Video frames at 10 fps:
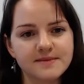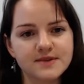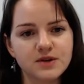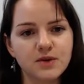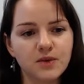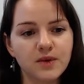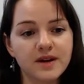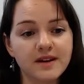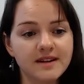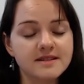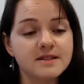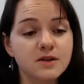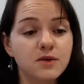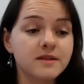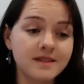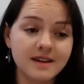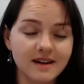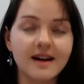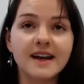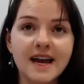So
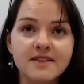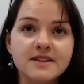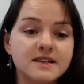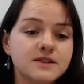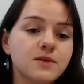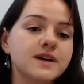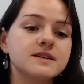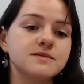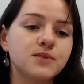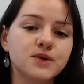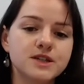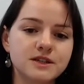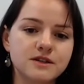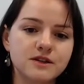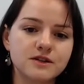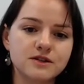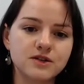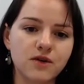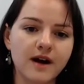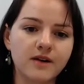again, this is why it's important to
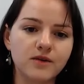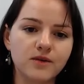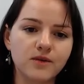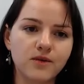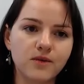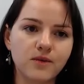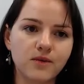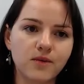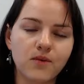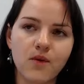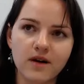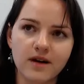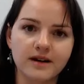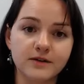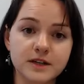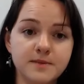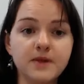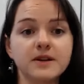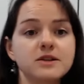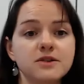sort out what kind of
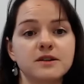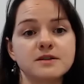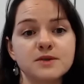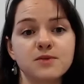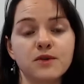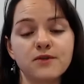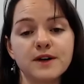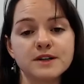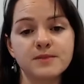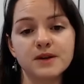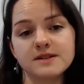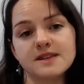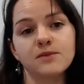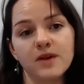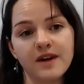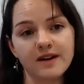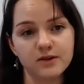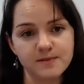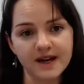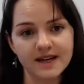experience your customers want first, because then when that
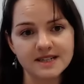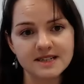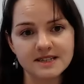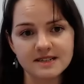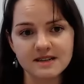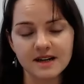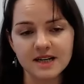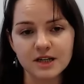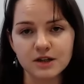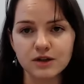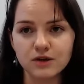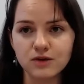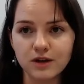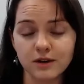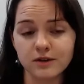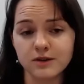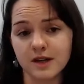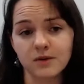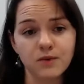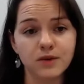goes back into the design, you can
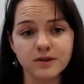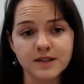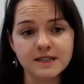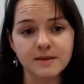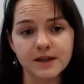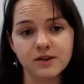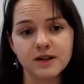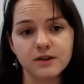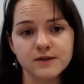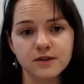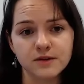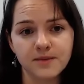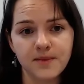understand what you need to make trade-offs on.